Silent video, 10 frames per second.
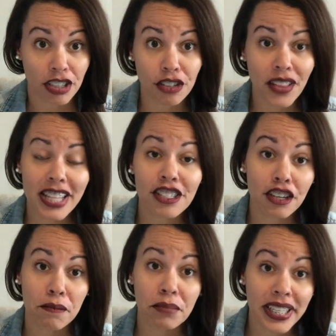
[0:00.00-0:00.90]
So that's their
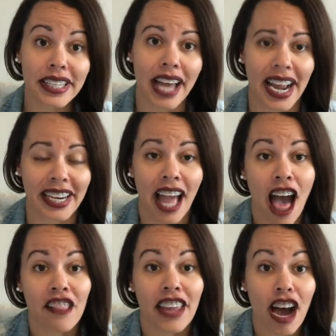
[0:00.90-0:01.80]
complete line.
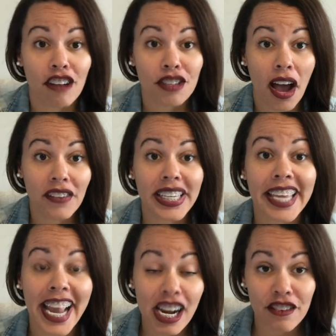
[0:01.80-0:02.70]
They also have a
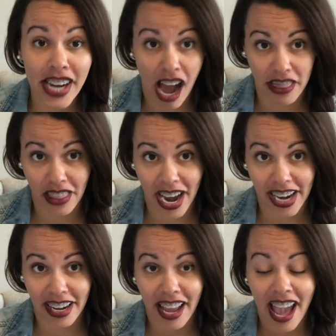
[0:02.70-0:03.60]
Carryon
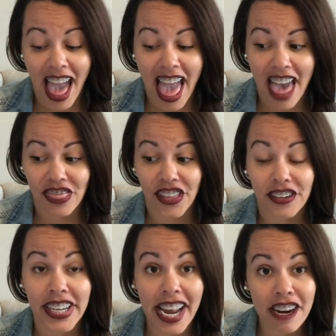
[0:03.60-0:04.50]
line, and their
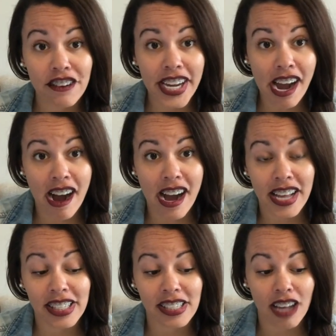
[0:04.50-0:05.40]

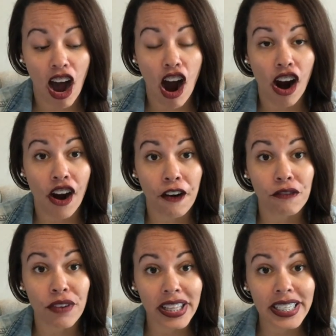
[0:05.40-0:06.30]
Carryons are
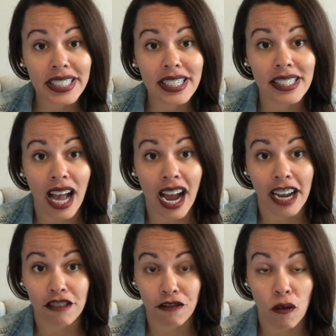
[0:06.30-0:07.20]
really
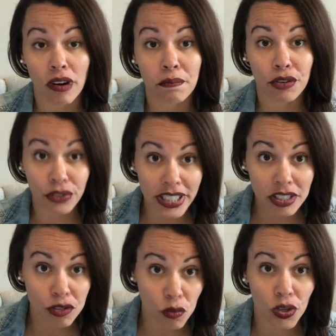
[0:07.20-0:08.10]
designed for
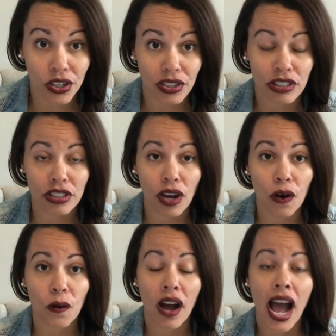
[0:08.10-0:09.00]
preschoolers.
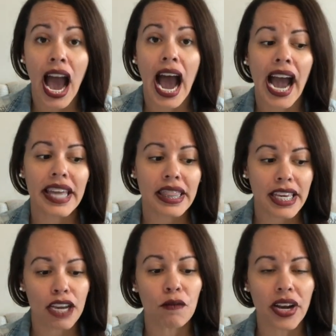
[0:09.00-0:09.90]
So I
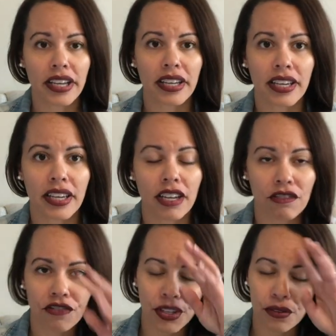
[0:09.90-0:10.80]
think what can
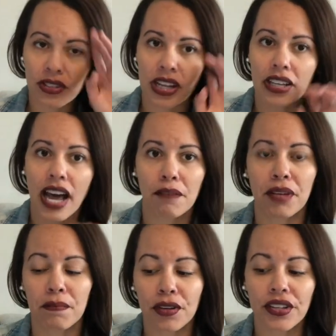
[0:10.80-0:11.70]
confuse a lot of
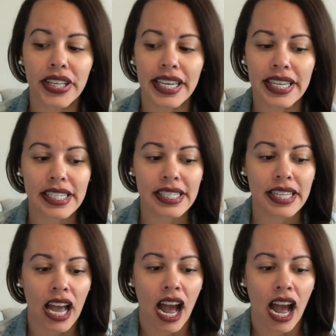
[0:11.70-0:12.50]
people is,